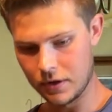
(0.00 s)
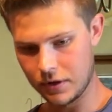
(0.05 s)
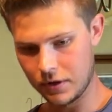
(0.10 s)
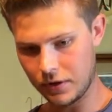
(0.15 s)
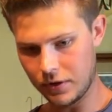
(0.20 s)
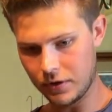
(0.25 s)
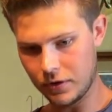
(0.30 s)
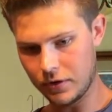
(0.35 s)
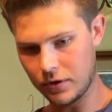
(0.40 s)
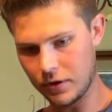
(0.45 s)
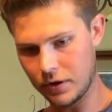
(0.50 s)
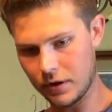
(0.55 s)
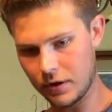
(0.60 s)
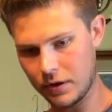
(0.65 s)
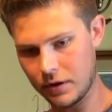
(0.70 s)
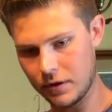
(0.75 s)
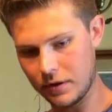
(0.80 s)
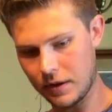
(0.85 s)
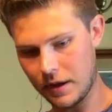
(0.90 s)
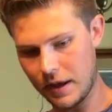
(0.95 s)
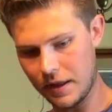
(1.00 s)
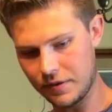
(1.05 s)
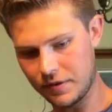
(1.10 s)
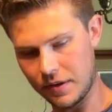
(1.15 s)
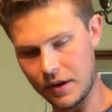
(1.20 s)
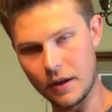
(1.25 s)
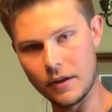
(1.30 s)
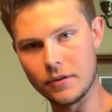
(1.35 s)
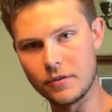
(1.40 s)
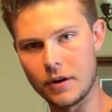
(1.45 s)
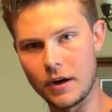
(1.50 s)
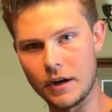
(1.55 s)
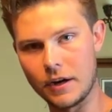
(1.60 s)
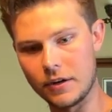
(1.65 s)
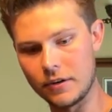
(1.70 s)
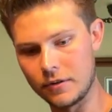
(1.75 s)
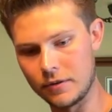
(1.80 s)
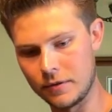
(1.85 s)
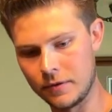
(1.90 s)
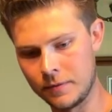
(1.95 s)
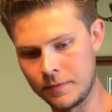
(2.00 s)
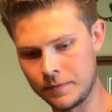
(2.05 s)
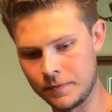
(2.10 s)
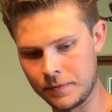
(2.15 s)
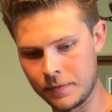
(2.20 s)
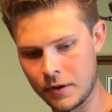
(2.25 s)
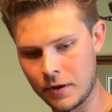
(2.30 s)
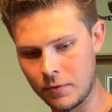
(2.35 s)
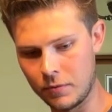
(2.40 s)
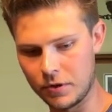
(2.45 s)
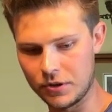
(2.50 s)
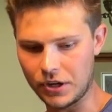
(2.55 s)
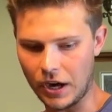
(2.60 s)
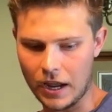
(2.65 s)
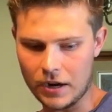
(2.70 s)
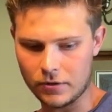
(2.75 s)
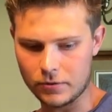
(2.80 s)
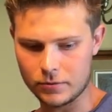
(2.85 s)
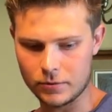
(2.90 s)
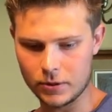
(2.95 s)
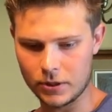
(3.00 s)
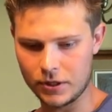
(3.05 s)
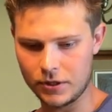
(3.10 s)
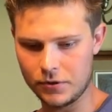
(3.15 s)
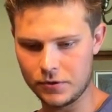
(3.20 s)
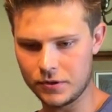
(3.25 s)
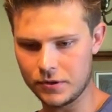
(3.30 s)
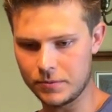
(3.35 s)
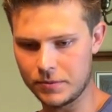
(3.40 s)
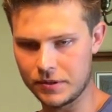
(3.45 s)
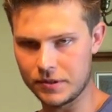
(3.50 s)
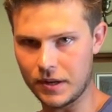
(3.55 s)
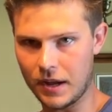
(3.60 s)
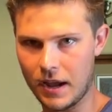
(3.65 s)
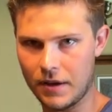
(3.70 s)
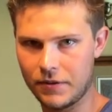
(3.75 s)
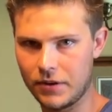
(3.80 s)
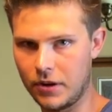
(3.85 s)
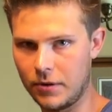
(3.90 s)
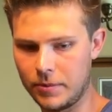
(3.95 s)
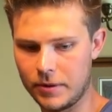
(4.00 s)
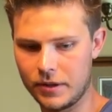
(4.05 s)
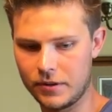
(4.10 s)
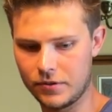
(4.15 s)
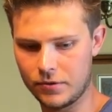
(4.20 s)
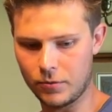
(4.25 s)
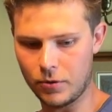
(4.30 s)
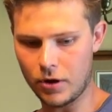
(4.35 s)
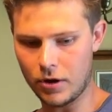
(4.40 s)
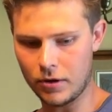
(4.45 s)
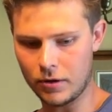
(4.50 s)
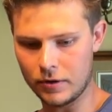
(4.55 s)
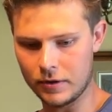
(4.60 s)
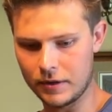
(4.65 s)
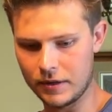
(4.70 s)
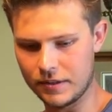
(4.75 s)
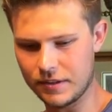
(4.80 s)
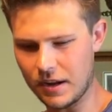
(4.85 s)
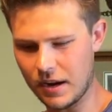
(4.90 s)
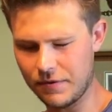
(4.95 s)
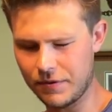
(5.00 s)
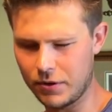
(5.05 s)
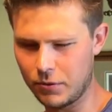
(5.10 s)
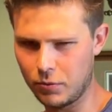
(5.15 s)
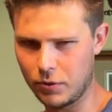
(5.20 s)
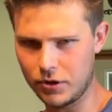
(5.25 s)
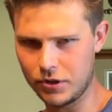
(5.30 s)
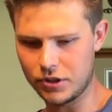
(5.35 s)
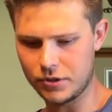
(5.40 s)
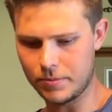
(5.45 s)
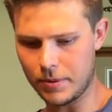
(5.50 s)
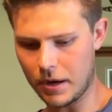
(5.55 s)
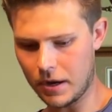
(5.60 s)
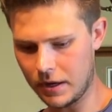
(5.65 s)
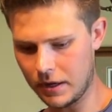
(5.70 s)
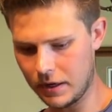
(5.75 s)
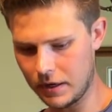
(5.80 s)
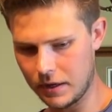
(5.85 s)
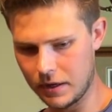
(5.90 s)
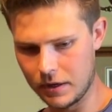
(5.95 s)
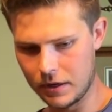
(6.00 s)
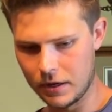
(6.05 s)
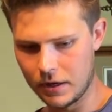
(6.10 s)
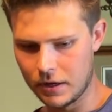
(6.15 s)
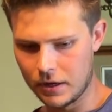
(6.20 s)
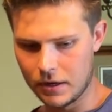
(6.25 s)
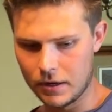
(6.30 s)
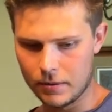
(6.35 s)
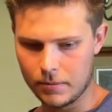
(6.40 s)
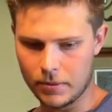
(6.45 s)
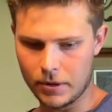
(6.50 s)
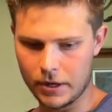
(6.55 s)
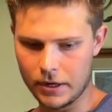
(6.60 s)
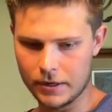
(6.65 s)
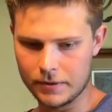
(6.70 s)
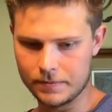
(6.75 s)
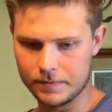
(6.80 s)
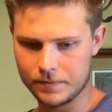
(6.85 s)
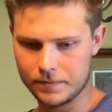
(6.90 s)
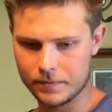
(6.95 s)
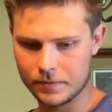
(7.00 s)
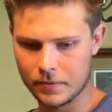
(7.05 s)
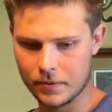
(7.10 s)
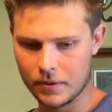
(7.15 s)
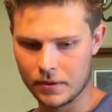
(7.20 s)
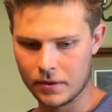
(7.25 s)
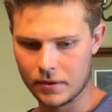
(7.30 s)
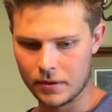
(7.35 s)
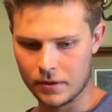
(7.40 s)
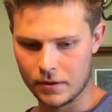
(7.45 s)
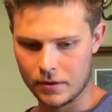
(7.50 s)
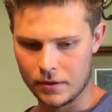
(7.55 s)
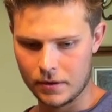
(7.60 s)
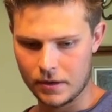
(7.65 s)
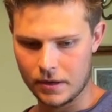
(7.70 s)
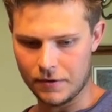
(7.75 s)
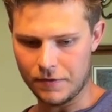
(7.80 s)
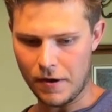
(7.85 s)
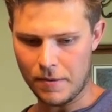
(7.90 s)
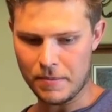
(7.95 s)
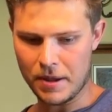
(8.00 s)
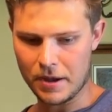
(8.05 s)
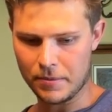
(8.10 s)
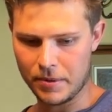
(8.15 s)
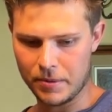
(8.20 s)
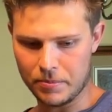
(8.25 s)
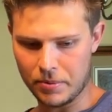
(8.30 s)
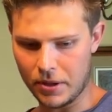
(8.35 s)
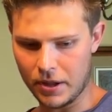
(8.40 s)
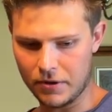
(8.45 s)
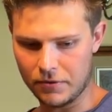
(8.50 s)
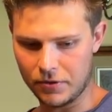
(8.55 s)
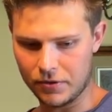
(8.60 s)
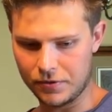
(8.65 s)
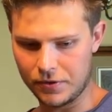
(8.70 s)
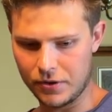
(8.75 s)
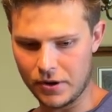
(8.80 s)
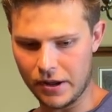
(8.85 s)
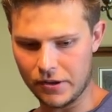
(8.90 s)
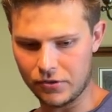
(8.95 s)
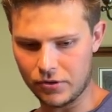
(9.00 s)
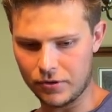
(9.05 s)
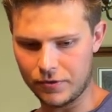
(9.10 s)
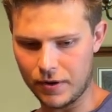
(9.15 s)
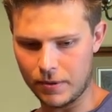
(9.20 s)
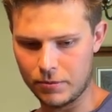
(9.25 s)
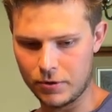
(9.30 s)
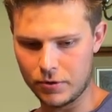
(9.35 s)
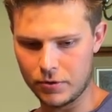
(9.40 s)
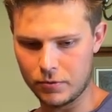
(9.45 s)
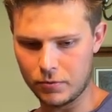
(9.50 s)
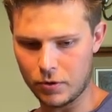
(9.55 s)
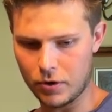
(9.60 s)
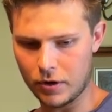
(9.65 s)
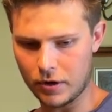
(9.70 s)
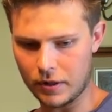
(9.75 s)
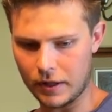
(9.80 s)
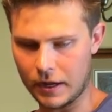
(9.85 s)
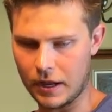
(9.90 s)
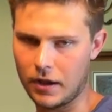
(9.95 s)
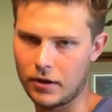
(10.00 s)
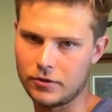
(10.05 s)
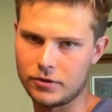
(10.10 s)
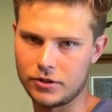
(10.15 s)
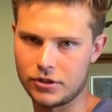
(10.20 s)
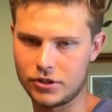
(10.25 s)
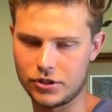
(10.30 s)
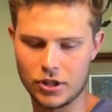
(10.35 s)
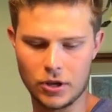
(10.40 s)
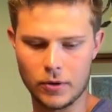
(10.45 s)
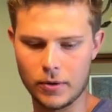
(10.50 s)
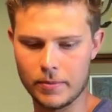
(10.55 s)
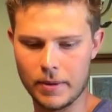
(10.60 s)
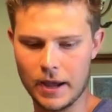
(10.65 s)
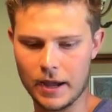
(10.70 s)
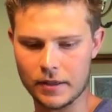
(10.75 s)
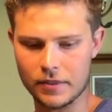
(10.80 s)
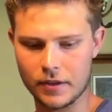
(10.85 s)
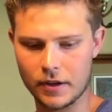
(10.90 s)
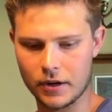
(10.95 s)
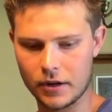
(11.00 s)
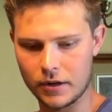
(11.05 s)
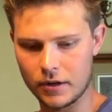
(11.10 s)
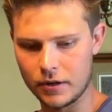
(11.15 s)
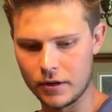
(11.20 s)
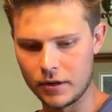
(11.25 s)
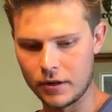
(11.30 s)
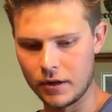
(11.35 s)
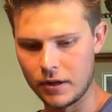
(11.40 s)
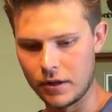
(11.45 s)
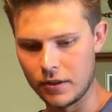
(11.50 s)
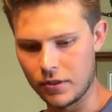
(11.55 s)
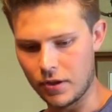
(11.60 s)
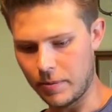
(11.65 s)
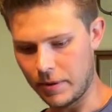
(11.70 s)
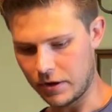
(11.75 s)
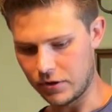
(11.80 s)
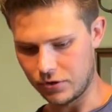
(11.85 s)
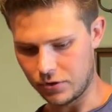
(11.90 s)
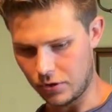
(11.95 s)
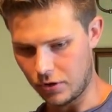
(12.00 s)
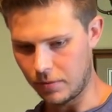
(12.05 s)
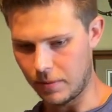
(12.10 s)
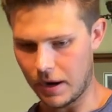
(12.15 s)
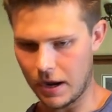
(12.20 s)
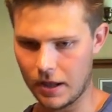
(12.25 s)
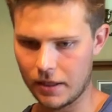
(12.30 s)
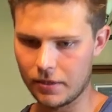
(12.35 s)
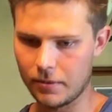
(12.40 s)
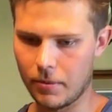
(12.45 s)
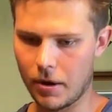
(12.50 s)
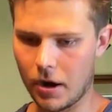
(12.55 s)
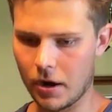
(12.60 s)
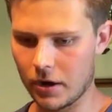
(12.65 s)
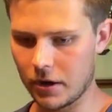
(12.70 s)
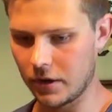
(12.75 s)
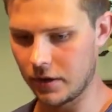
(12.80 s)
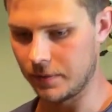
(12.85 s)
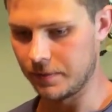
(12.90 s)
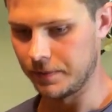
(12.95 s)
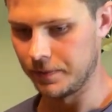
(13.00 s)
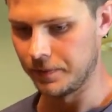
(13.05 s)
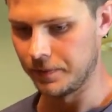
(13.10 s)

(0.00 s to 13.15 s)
your headset right here, which I don't really use it because I have it up against the wall. It's kind of in a weird spot, but if I'm not gonna be playing for a few days, or if I'm doing work, like, I'll just throw it back there, throw my controller behind the monitor,